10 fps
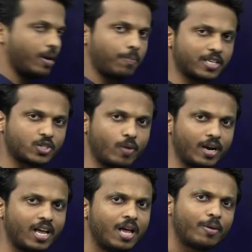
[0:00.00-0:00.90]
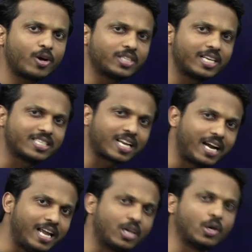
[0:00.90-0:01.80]
Why plus 1? Because it is
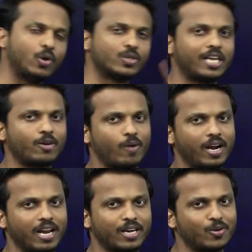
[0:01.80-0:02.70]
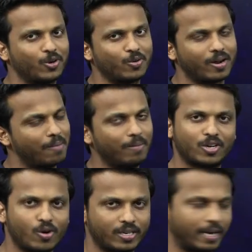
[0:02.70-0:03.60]
ready to lose that one electron to a
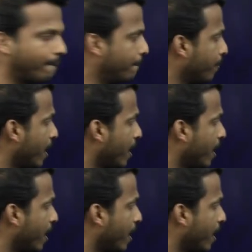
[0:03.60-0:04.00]
complete octet.